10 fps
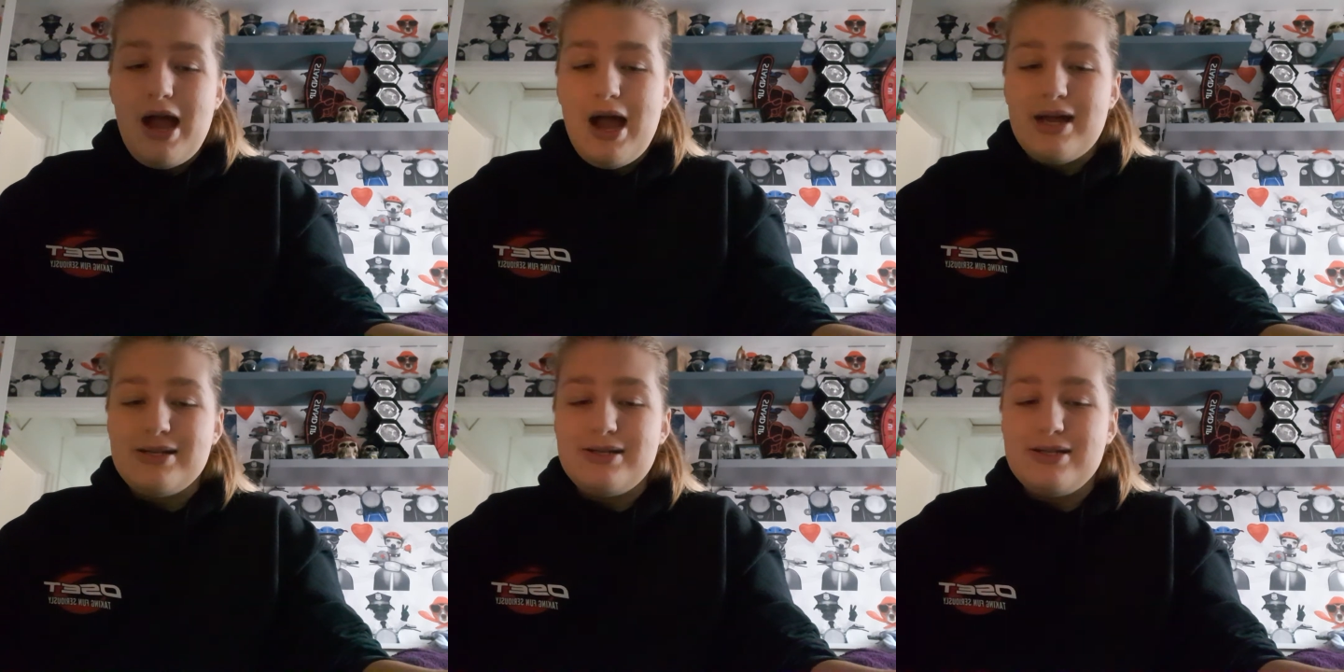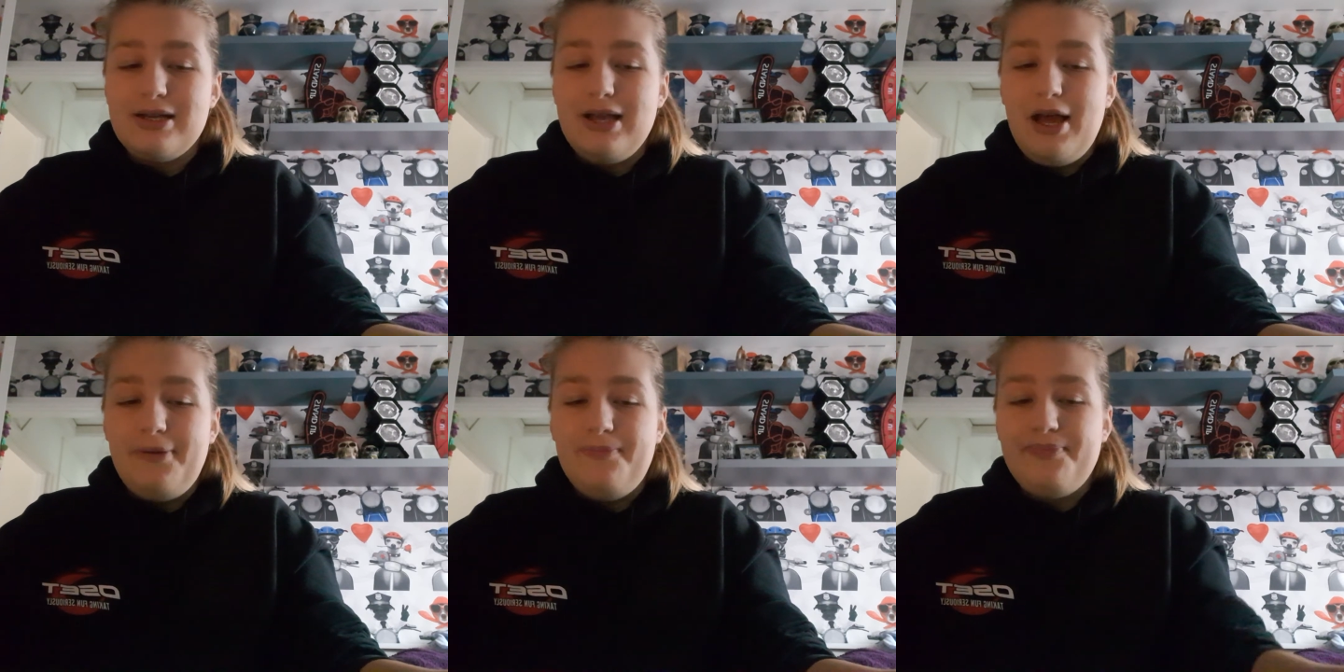And yeah,
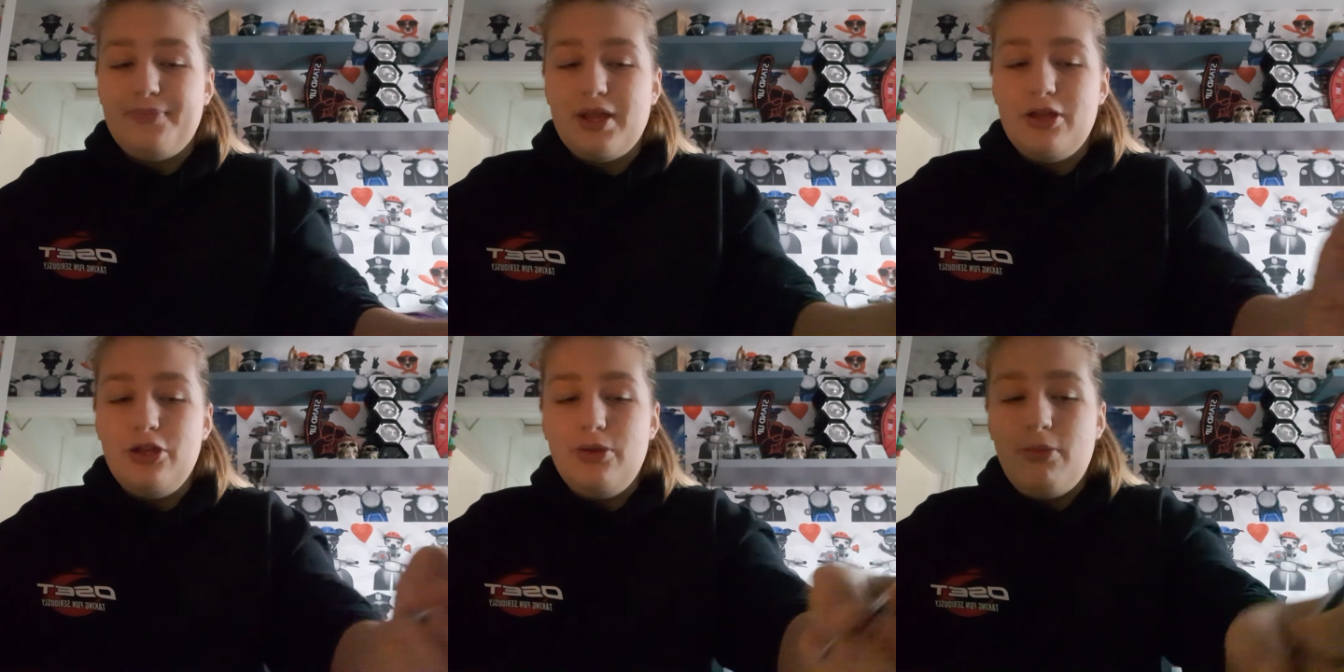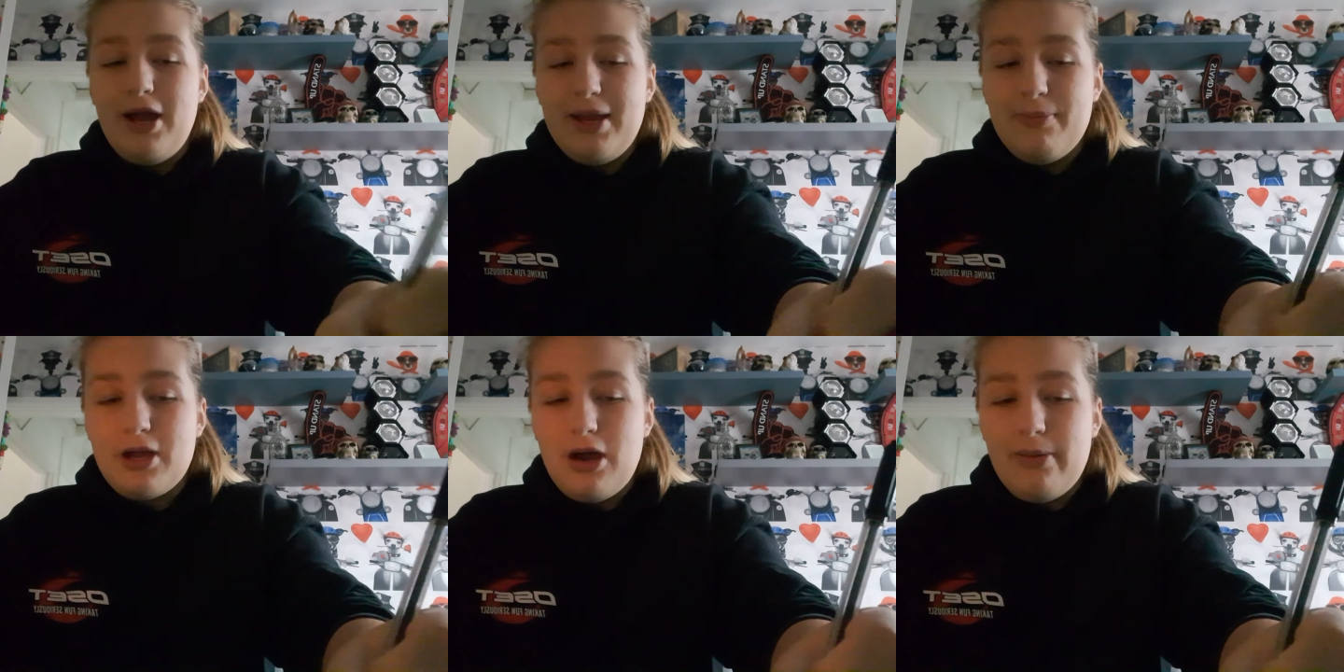you might
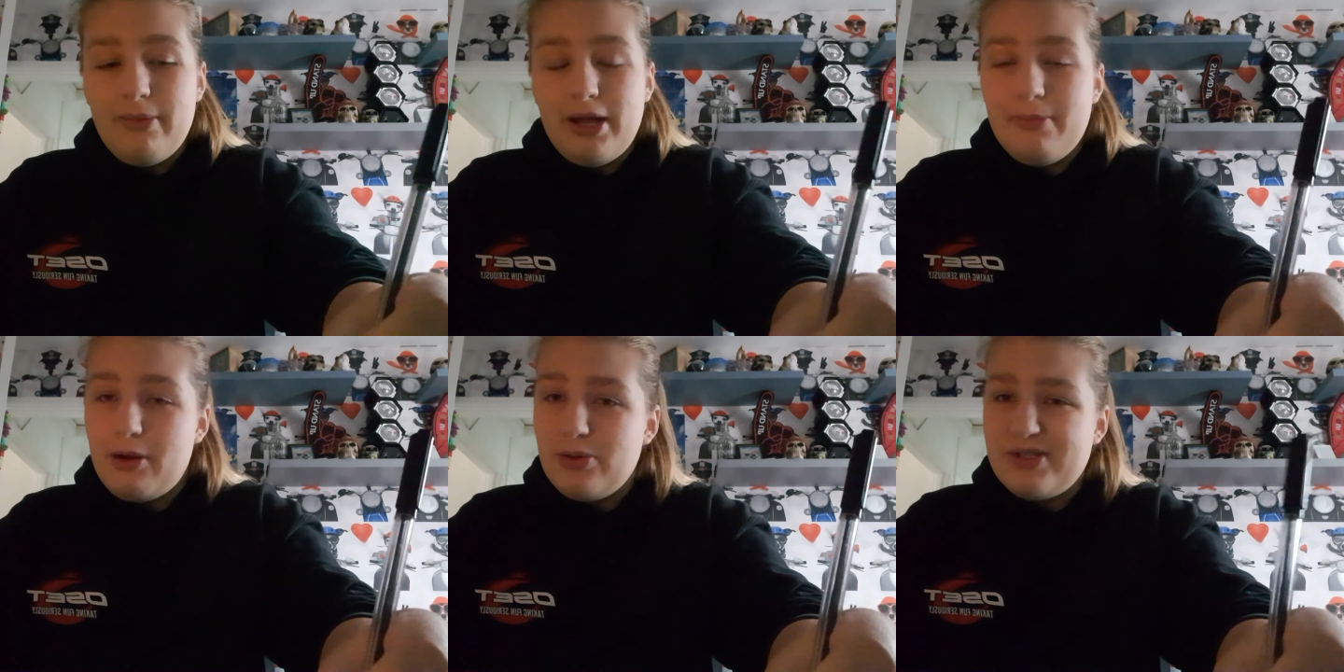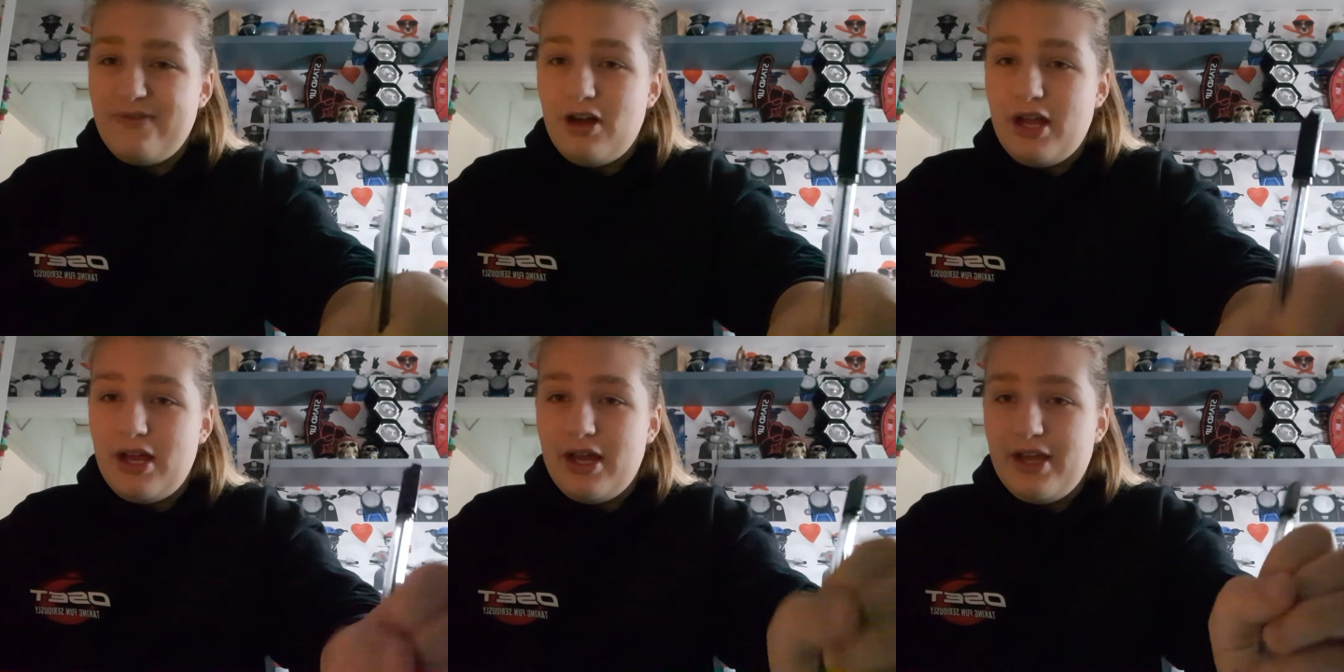become an impulsive
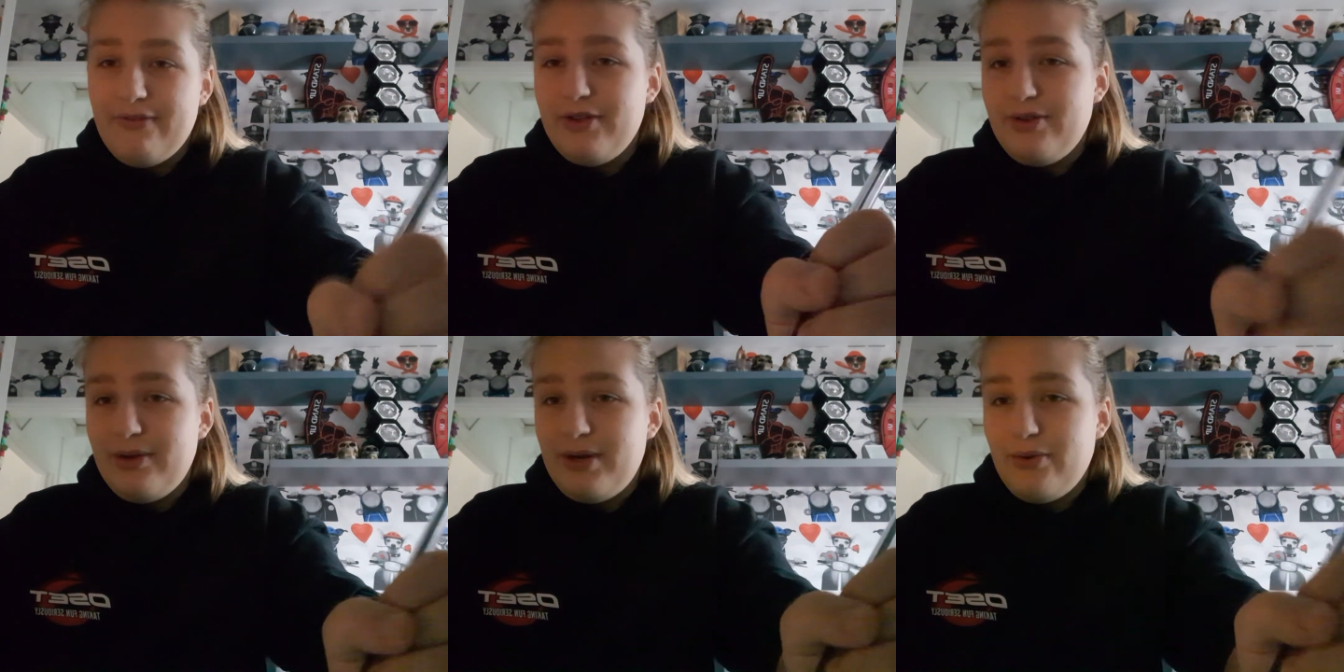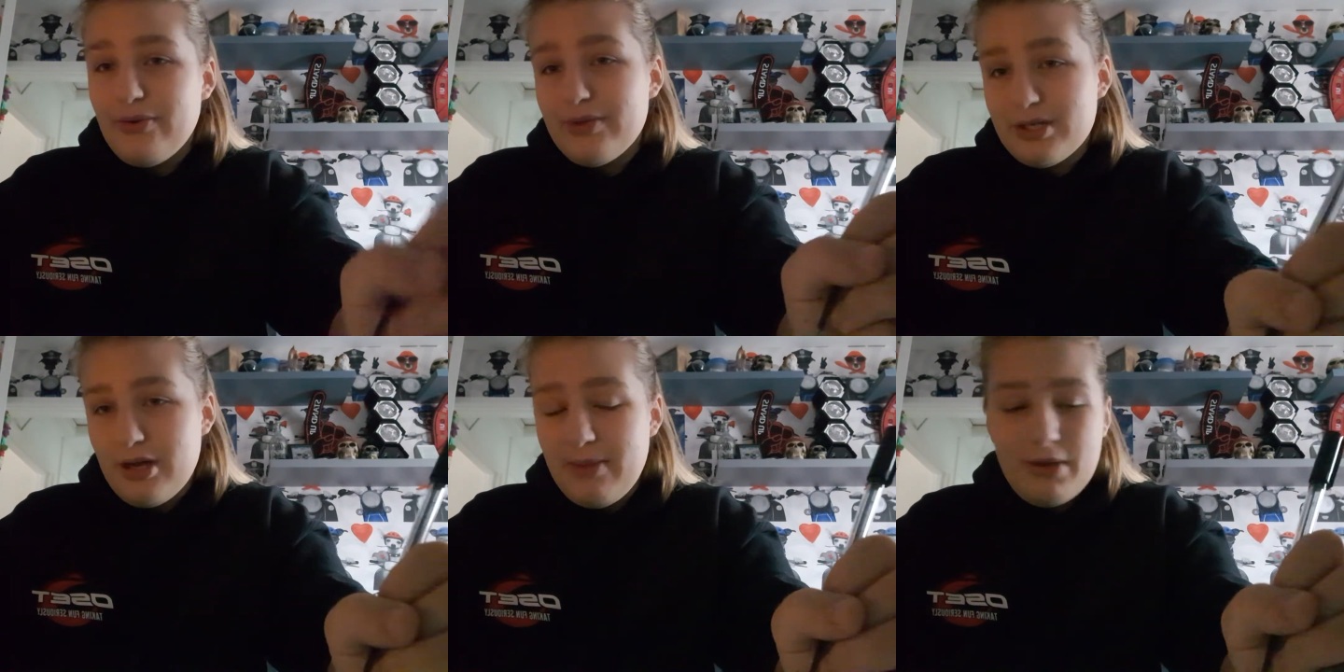liar if you do it all the time.